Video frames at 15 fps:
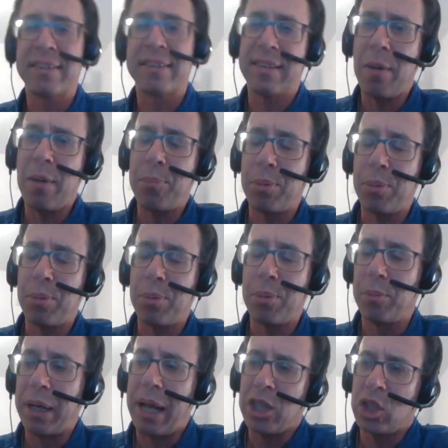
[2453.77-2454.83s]
an example,
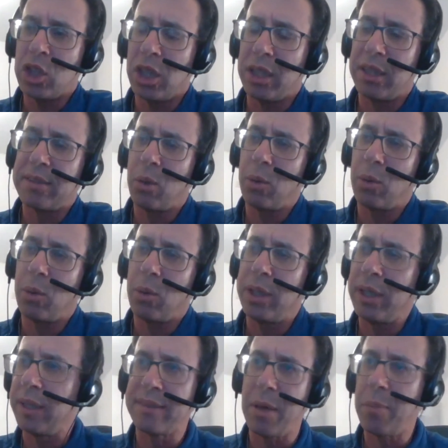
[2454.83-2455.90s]
but actually it's only
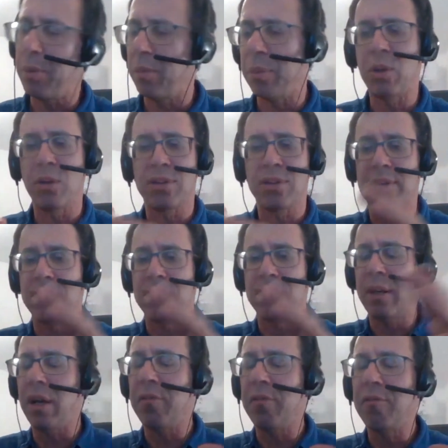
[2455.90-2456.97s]
an example because
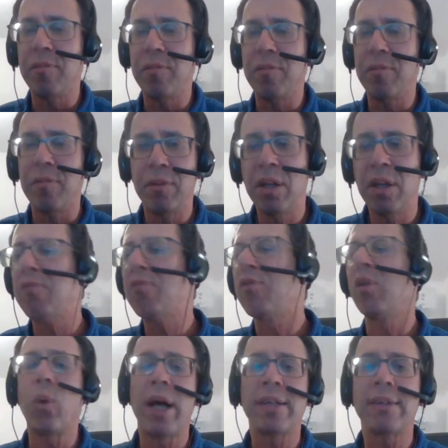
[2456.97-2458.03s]
there are
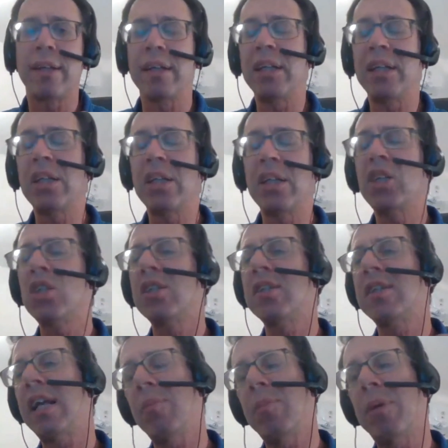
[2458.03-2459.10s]
different ways and each
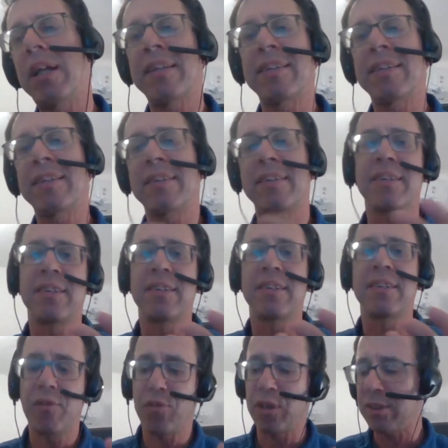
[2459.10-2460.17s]
settlement has its
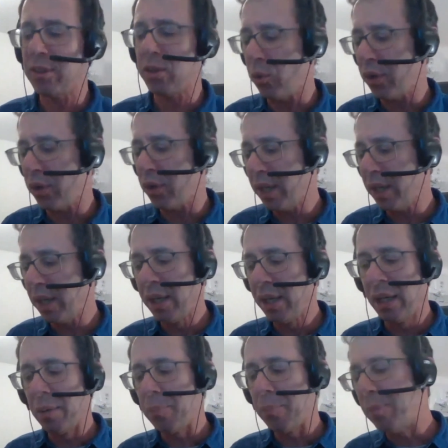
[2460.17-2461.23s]
different story.
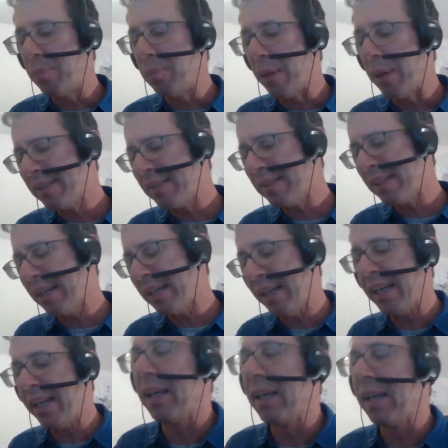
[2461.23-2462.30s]
But
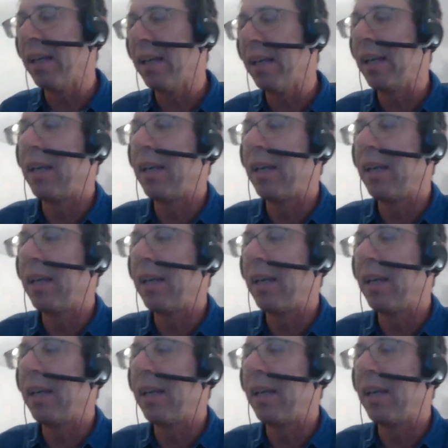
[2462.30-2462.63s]
basically,